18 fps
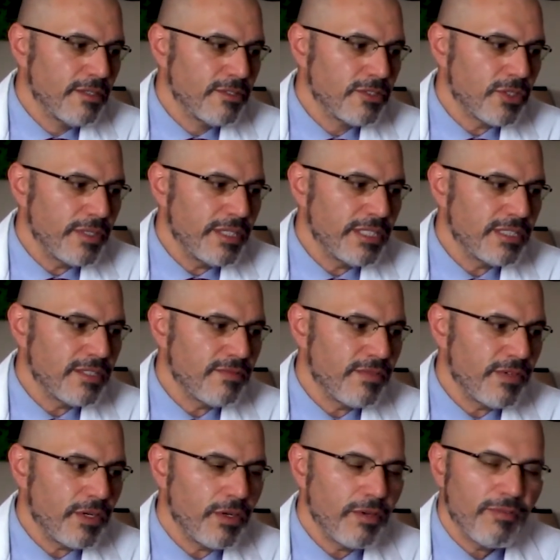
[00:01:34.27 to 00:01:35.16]
So it's a
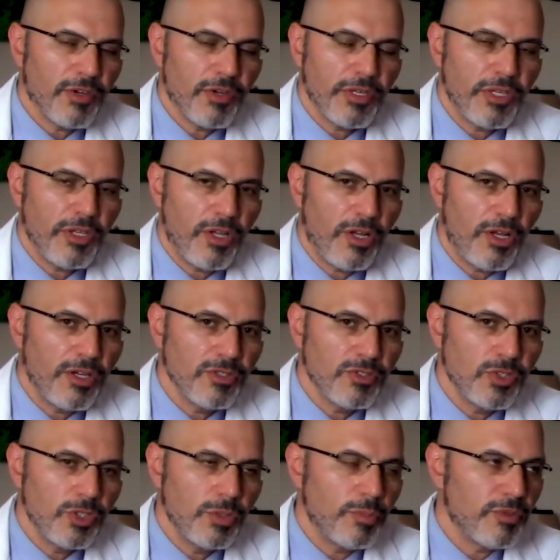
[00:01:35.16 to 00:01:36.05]
very, very
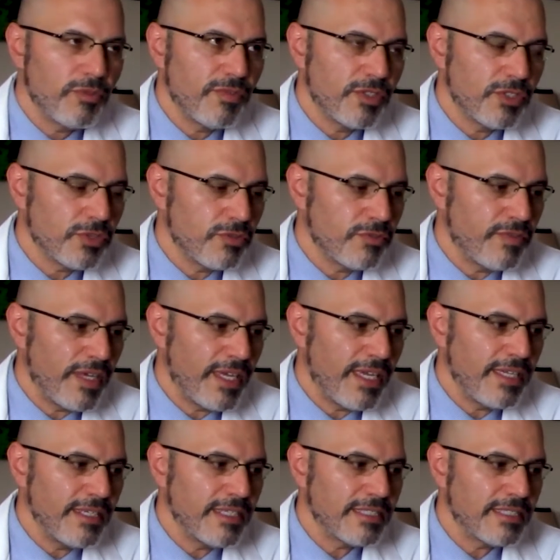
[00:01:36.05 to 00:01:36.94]
long superficial
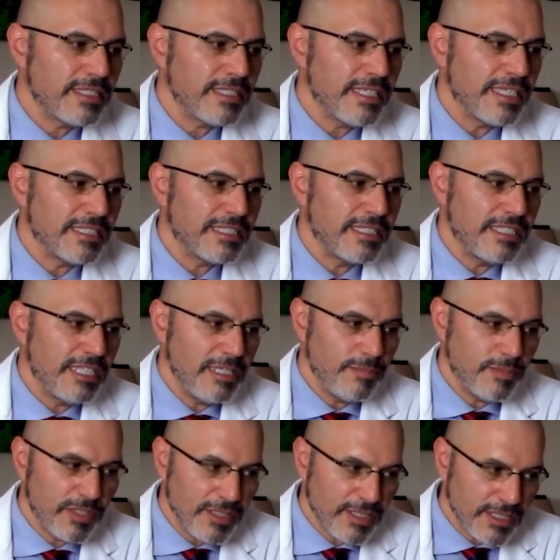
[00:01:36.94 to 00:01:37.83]
vein. It's
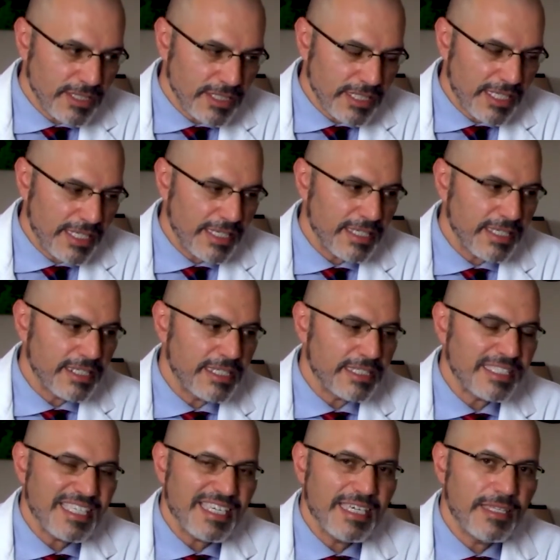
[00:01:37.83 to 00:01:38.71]
deep to the skin,
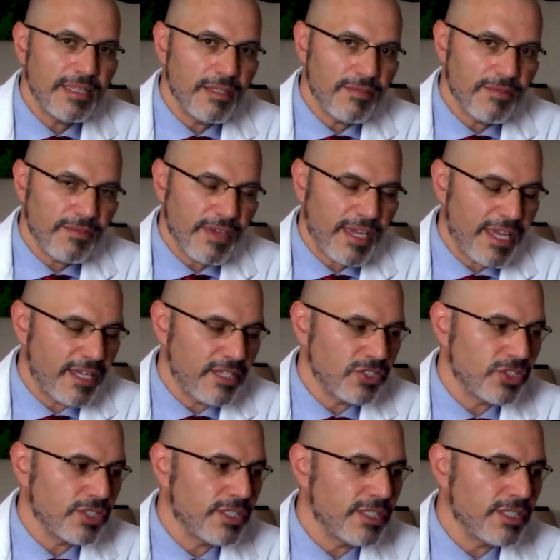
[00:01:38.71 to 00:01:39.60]
it's in the
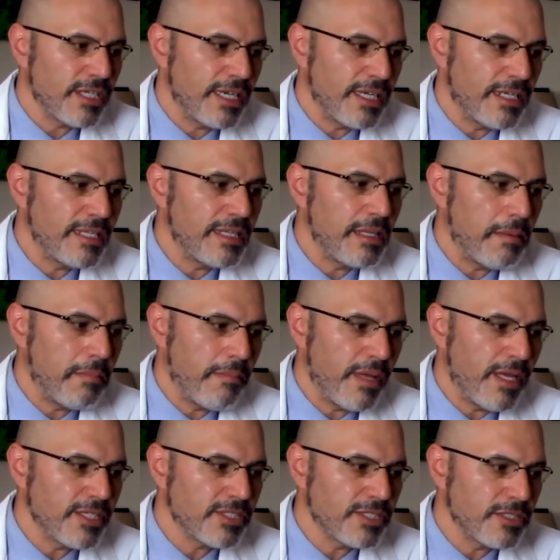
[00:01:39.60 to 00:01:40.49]
fascia and in the
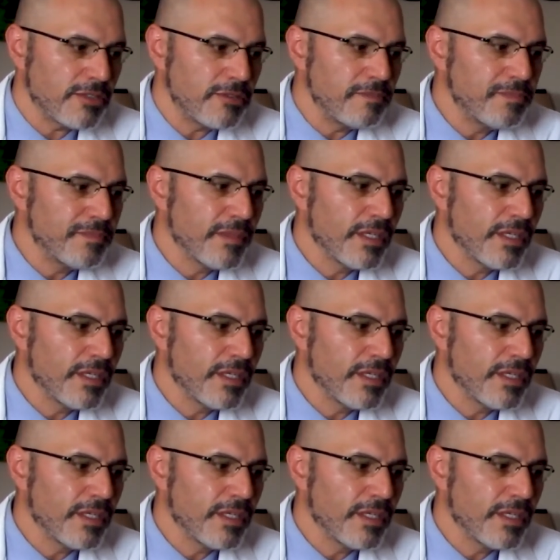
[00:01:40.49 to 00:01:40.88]
muscle,